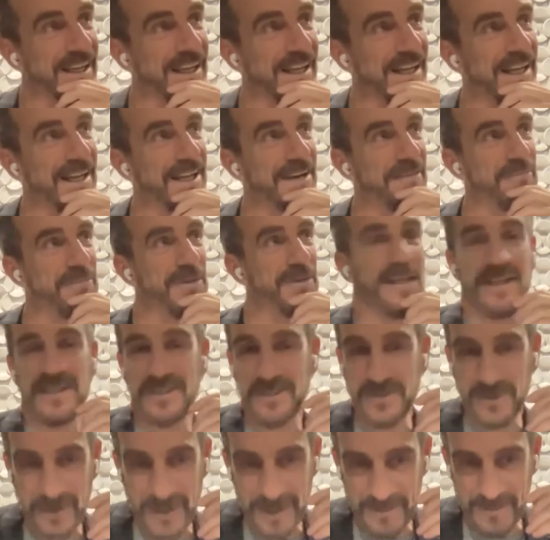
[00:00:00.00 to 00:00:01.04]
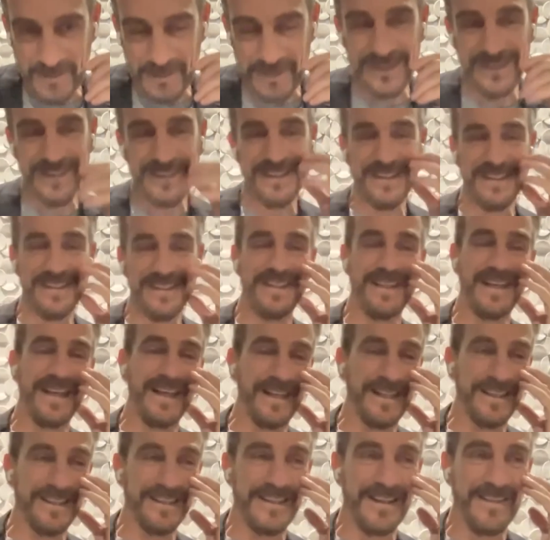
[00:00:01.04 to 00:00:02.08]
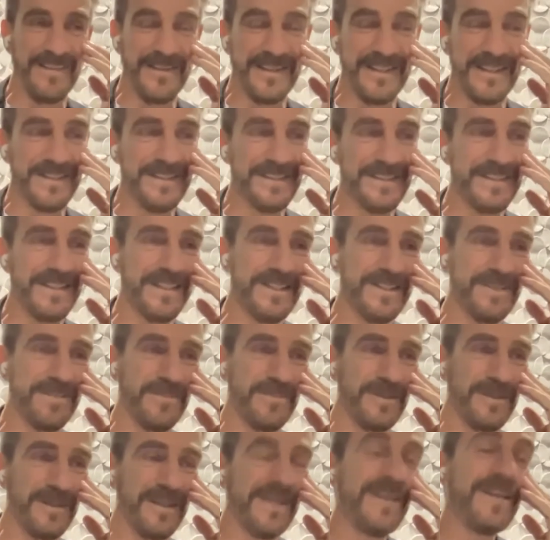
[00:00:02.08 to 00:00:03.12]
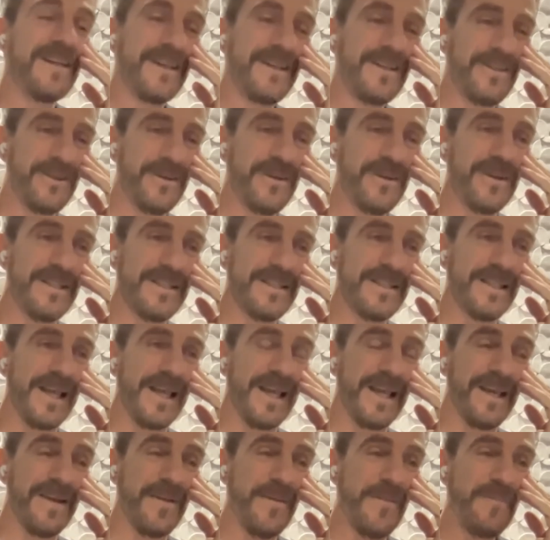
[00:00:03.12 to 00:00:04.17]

uh, being a drummer, yeah, I mean, it's, it's you could say